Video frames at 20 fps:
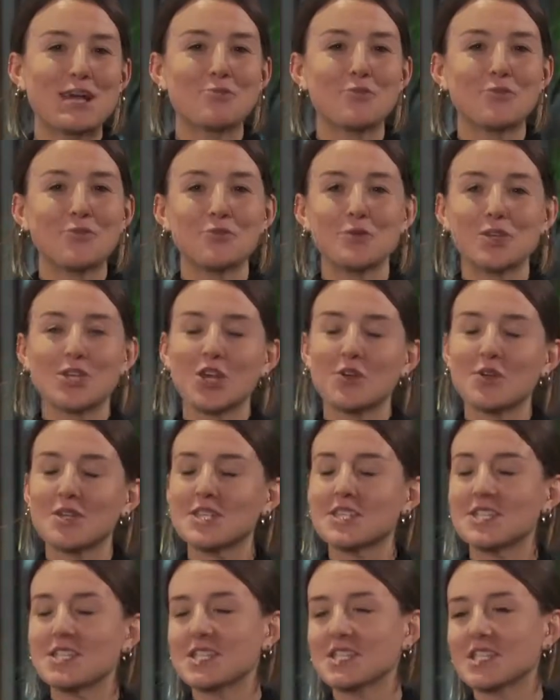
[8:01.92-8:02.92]
that before we go
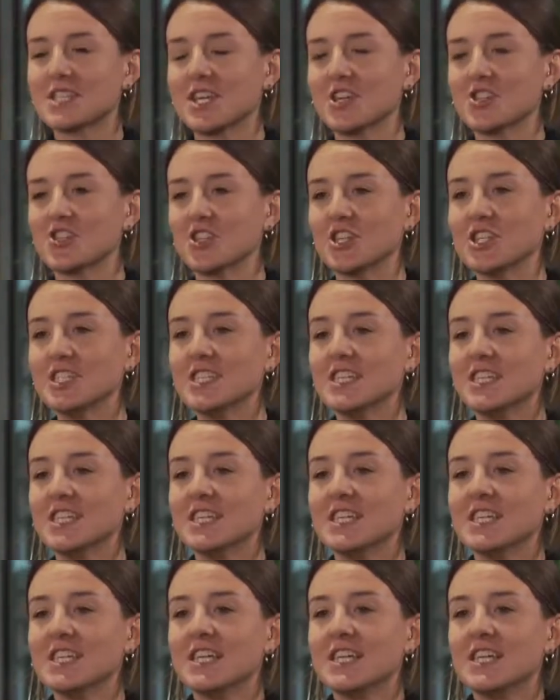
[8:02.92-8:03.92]
into the discussion.
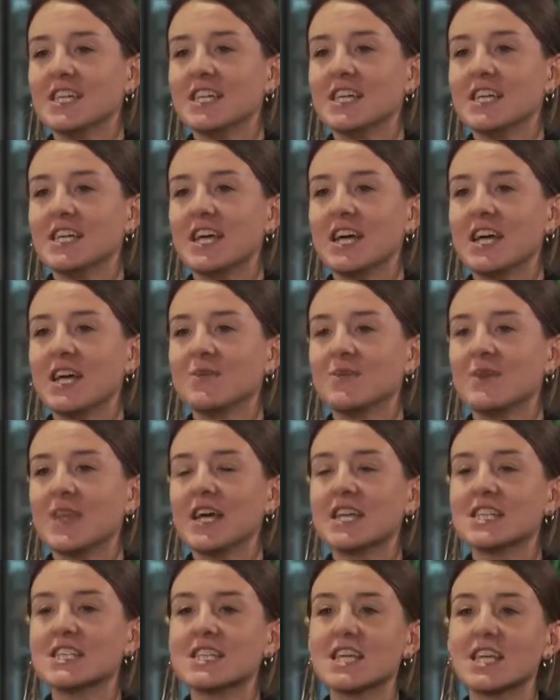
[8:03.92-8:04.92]

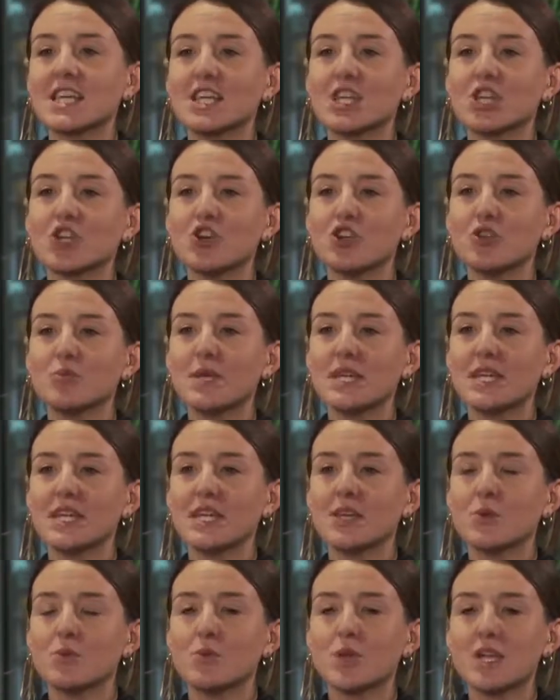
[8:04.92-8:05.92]
At Circle
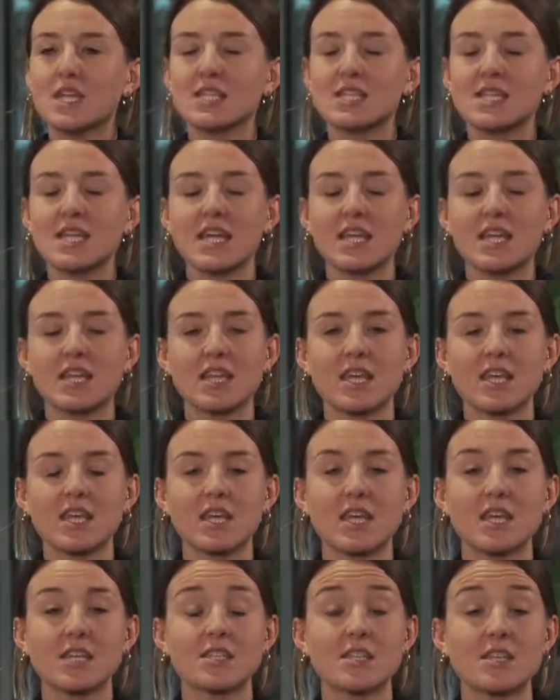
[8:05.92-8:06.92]
Economy, we say
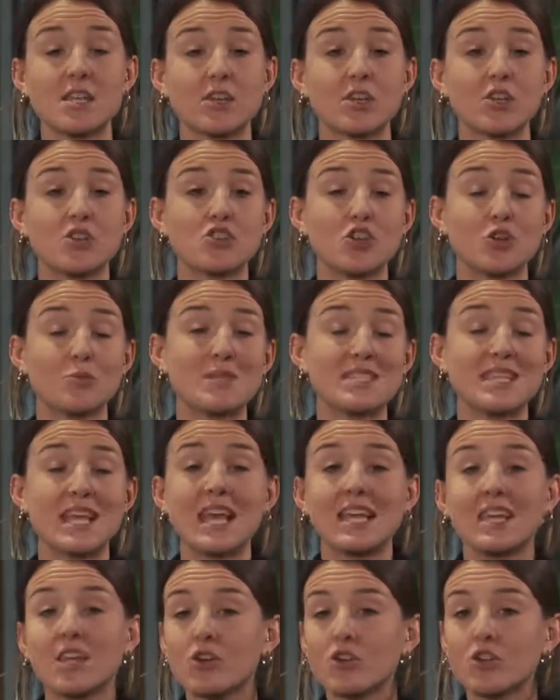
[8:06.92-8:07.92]
that a circular job is
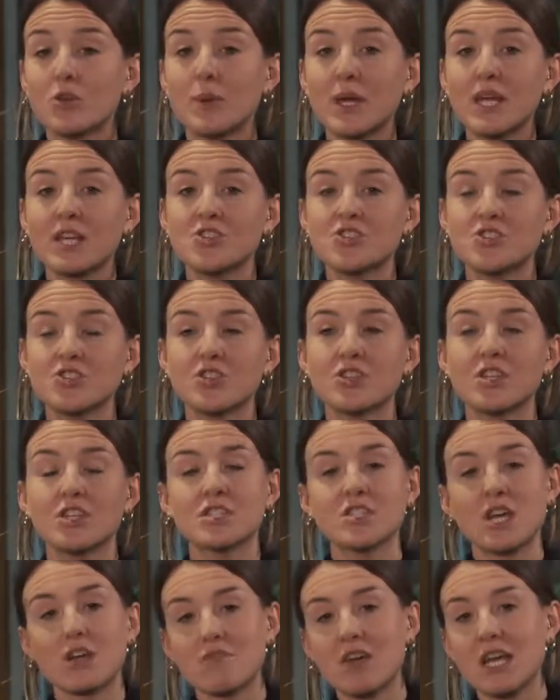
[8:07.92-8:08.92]
any occupation
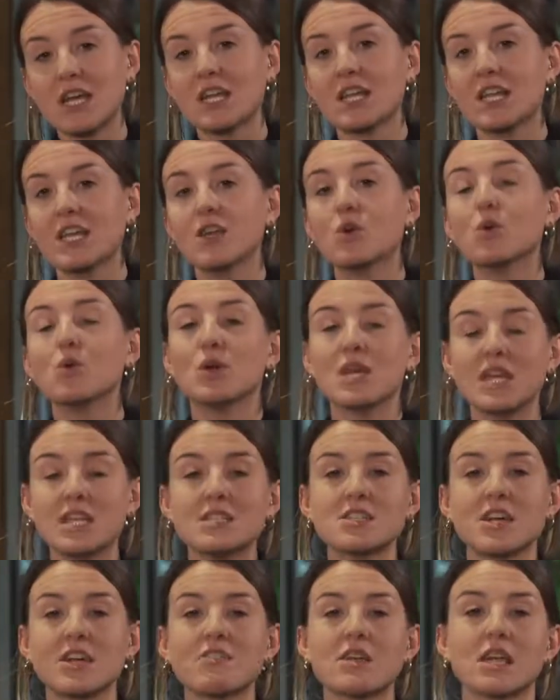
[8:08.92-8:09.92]
that directly or
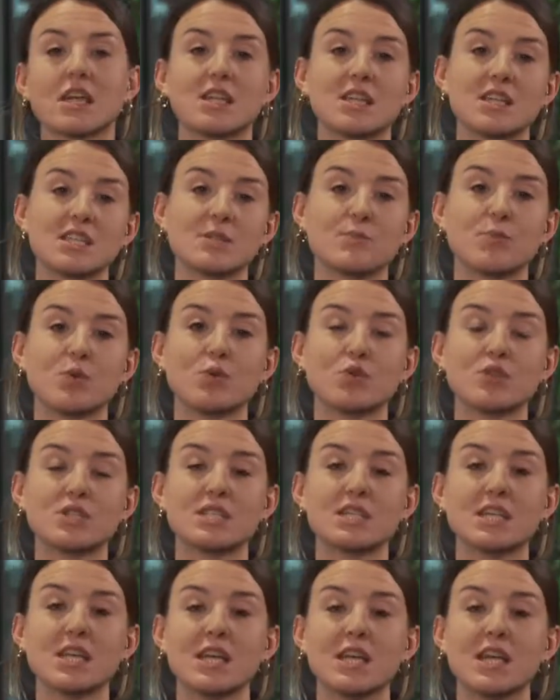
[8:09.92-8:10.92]
indirectly
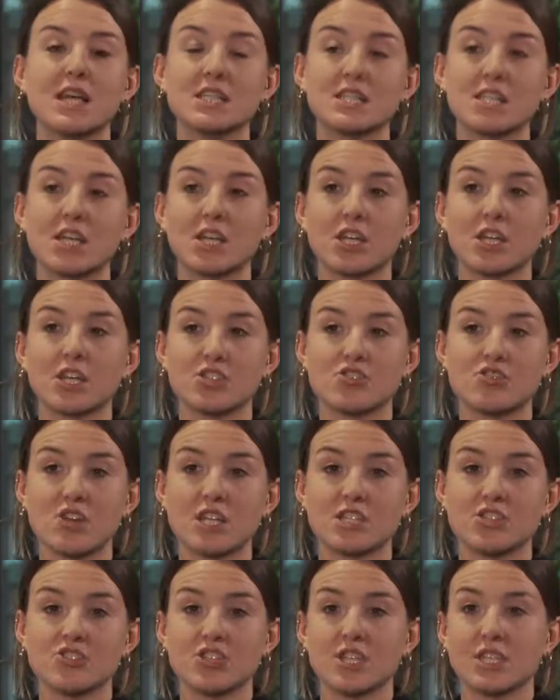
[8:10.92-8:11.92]
supports a circular
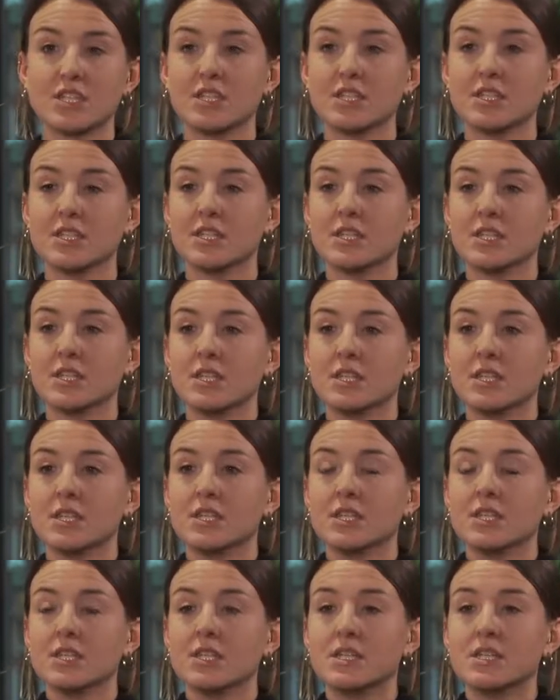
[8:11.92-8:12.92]
strategy.
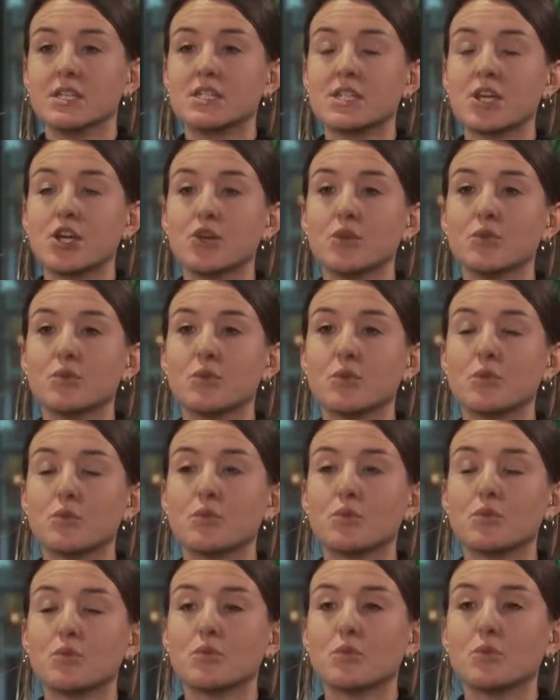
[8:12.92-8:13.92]
So
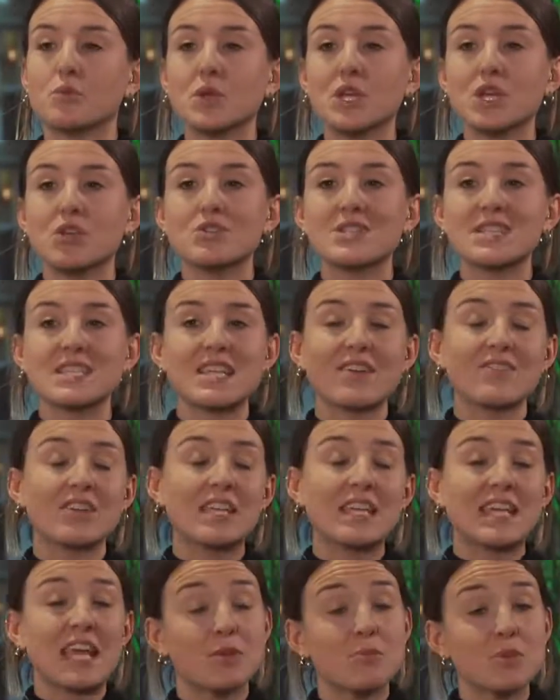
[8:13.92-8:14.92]
we use the
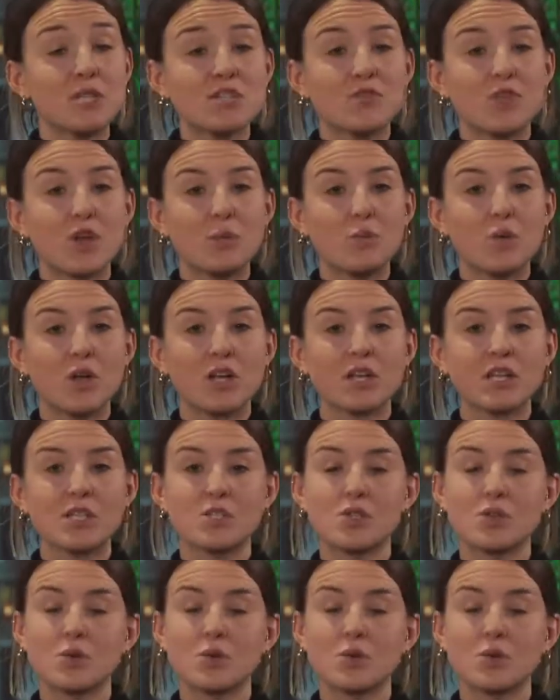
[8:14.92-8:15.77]
7 key elements framework